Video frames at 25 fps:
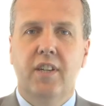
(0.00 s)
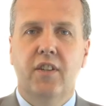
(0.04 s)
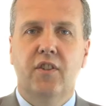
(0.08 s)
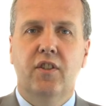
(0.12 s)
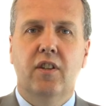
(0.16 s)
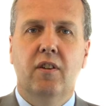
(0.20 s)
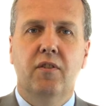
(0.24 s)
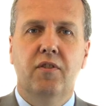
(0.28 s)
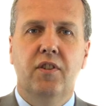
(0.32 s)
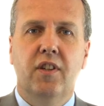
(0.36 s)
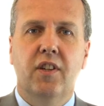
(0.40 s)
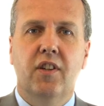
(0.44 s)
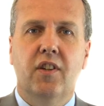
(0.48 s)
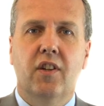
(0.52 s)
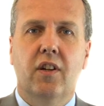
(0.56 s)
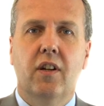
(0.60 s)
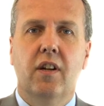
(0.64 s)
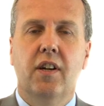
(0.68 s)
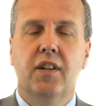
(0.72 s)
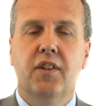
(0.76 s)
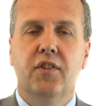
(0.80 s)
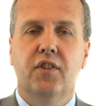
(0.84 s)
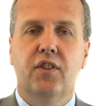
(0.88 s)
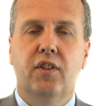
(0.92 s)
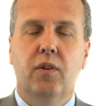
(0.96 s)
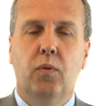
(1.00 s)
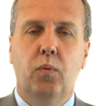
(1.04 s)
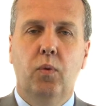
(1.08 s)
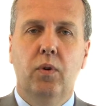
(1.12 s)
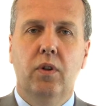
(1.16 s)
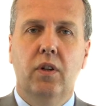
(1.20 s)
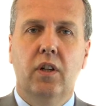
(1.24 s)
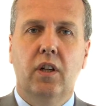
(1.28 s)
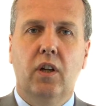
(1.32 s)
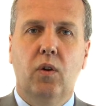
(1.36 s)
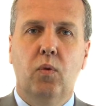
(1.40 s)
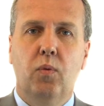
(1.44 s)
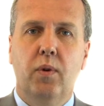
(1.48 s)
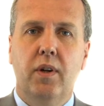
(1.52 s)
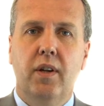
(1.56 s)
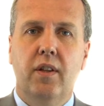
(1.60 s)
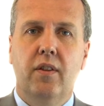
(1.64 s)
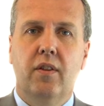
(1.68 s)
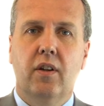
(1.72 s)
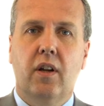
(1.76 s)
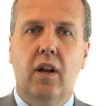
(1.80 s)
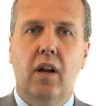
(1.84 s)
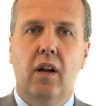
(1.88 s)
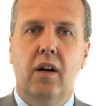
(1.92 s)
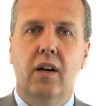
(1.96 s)
Associates likes to work
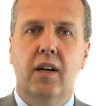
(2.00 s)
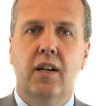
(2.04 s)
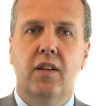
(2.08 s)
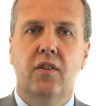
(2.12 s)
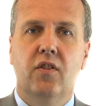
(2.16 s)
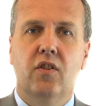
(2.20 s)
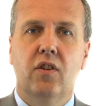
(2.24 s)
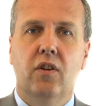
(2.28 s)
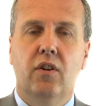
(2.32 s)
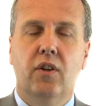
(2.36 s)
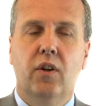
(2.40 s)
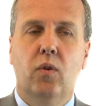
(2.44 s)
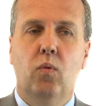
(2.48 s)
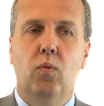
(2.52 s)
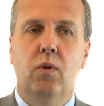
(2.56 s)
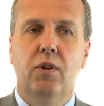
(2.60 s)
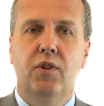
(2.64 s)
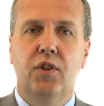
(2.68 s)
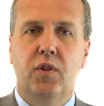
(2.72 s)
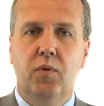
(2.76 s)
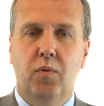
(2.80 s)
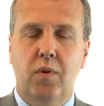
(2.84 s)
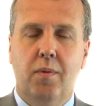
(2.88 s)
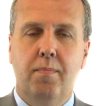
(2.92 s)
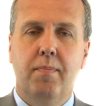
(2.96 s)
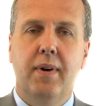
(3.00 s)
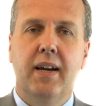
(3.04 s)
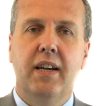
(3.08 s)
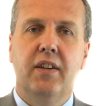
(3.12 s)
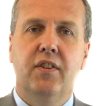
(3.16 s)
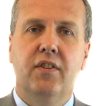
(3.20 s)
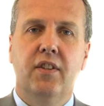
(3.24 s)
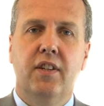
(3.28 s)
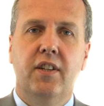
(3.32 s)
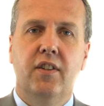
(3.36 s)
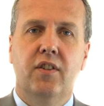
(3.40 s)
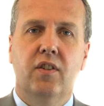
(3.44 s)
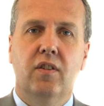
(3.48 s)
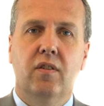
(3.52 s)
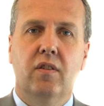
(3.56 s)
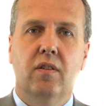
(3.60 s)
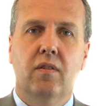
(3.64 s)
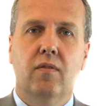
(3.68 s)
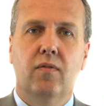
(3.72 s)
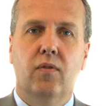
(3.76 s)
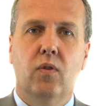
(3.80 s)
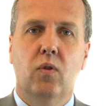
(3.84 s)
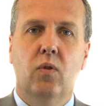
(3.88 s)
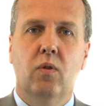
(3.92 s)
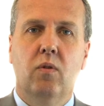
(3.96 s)
with clients on a one-to-one basis
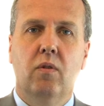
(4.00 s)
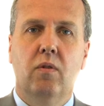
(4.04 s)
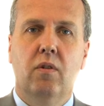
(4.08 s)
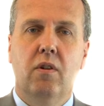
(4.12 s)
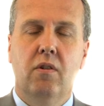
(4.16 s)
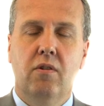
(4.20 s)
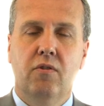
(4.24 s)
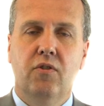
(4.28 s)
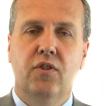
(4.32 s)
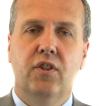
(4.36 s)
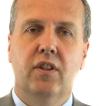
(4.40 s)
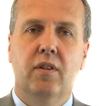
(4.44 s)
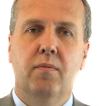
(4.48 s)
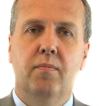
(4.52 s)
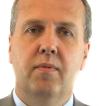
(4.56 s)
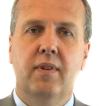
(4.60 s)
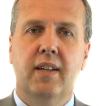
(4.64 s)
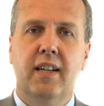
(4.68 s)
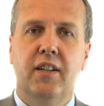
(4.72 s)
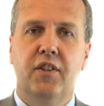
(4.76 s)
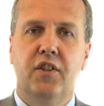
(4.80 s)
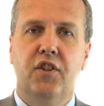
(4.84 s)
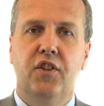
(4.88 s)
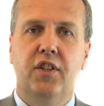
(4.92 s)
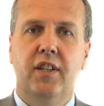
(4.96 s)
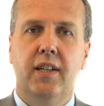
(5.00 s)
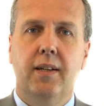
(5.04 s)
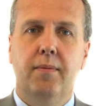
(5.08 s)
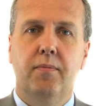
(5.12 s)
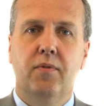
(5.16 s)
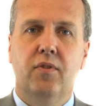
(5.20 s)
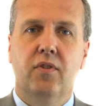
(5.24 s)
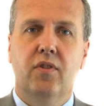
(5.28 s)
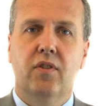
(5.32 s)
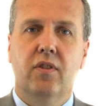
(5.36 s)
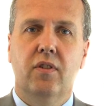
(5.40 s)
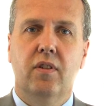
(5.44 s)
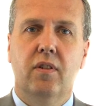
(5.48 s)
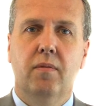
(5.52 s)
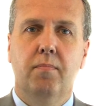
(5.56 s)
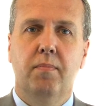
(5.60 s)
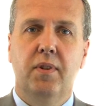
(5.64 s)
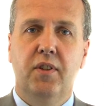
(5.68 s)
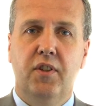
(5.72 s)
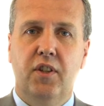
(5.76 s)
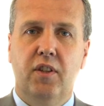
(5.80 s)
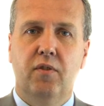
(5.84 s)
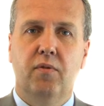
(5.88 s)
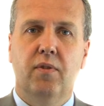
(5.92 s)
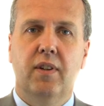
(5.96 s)
for long-term relationships,
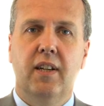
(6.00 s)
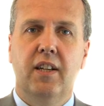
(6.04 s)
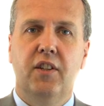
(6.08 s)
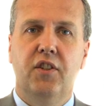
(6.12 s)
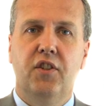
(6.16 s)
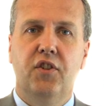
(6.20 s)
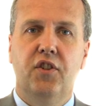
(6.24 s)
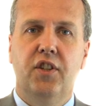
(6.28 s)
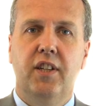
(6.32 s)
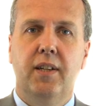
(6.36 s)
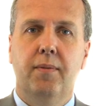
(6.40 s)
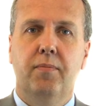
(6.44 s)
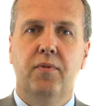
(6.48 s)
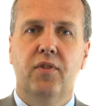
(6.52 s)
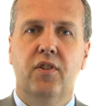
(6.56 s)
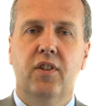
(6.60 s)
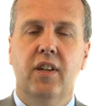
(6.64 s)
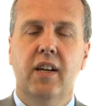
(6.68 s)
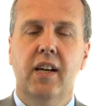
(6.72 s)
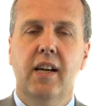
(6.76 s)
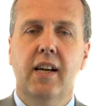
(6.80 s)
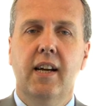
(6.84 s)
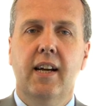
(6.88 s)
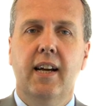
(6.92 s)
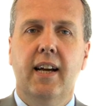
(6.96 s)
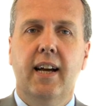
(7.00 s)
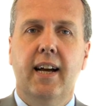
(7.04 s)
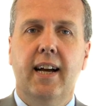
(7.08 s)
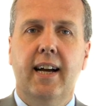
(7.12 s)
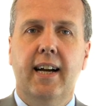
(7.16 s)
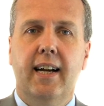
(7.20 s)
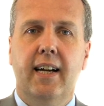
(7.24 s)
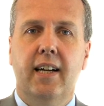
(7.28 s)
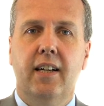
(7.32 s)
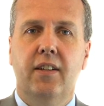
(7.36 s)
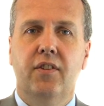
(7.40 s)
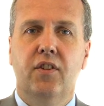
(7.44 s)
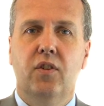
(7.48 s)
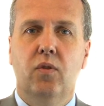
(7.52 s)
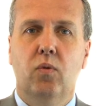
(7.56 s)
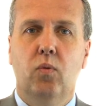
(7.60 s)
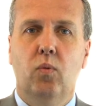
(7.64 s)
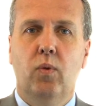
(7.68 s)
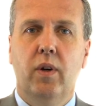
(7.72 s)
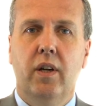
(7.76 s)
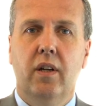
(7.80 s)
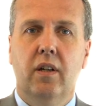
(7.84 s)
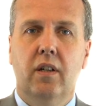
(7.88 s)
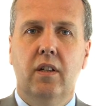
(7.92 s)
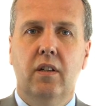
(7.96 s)
business relationships, and
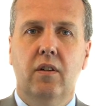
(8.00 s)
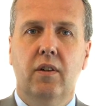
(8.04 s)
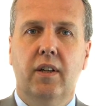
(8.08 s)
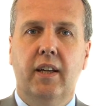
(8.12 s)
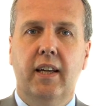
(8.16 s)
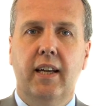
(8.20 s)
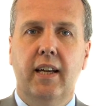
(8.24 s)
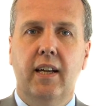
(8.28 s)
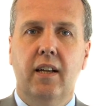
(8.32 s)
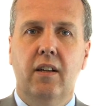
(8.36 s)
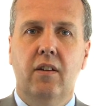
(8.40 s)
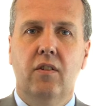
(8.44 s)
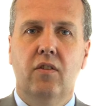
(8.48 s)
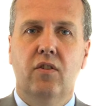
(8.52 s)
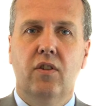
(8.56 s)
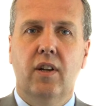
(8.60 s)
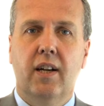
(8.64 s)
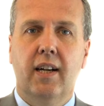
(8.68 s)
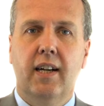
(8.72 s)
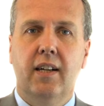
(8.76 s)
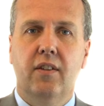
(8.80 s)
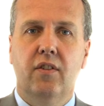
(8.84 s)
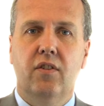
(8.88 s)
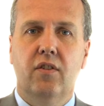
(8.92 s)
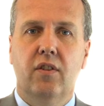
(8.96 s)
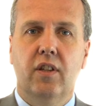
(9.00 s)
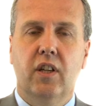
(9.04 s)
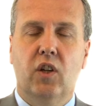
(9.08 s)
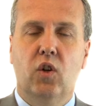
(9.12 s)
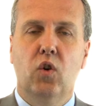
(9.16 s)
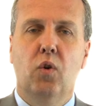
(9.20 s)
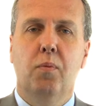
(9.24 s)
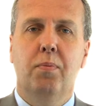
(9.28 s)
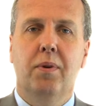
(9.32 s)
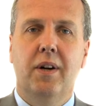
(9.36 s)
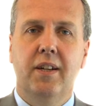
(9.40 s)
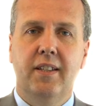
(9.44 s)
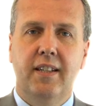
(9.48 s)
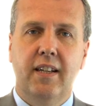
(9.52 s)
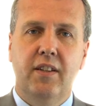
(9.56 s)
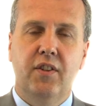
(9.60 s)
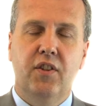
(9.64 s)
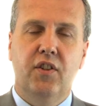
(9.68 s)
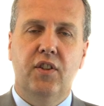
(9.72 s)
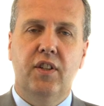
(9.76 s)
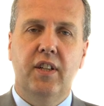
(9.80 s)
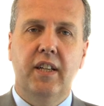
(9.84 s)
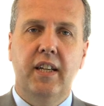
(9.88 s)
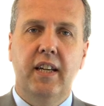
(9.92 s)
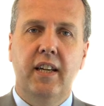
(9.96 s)
we are looking at the corporate
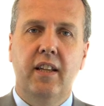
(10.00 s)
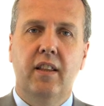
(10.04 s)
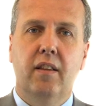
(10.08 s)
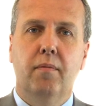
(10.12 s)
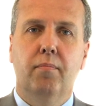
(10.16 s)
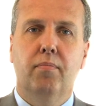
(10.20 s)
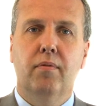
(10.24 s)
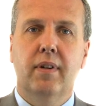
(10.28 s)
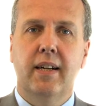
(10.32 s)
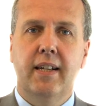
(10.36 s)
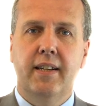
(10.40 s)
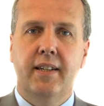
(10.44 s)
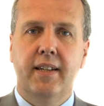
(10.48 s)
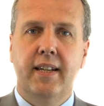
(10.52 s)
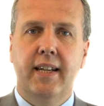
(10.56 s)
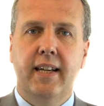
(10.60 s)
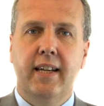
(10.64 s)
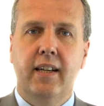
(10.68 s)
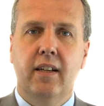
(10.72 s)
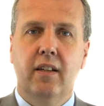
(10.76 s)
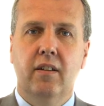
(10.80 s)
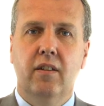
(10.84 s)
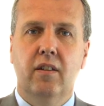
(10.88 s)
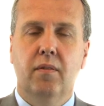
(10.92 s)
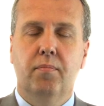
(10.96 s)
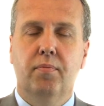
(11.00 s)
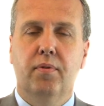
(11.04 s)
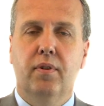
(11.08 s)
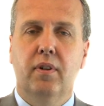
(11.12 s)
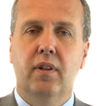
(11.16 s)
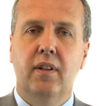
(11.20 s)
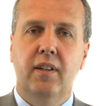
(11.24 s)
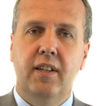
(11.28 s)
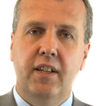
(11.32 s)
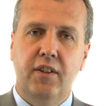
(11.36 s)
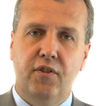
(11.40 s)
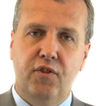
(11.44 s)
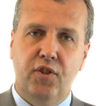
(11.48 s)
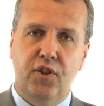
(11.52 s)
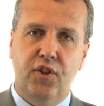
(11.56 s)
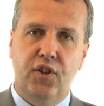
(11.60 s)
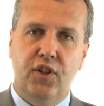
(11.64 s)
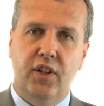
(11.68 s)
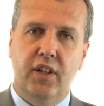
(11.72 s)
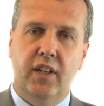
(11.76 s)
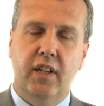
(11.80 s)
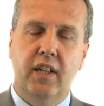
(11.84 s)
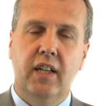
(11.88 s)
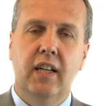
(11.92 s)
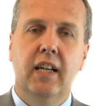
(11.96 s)
identity, the branding, the product
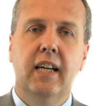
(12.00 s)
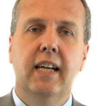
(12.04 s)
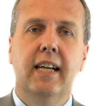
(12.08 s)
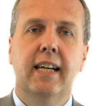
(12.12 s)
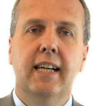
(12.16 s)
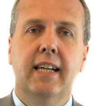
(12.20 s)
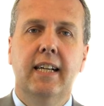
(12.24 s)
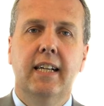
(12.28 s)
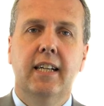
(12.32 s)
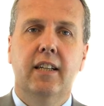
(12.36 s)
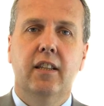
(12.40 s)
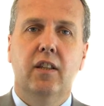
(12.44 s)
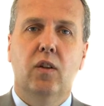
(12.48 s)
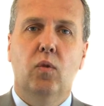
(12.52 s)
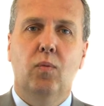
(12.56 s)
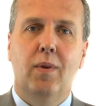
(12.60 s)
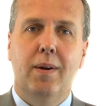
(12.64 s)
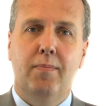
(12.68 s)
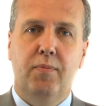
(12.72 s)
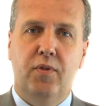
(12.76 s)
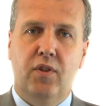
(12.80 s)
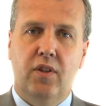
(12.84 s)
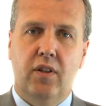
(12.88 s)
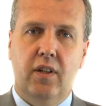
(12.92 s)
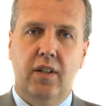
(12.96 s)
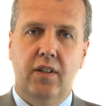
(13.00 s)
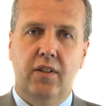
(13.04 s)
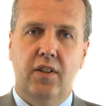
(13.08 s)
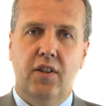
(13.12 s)
literature, the website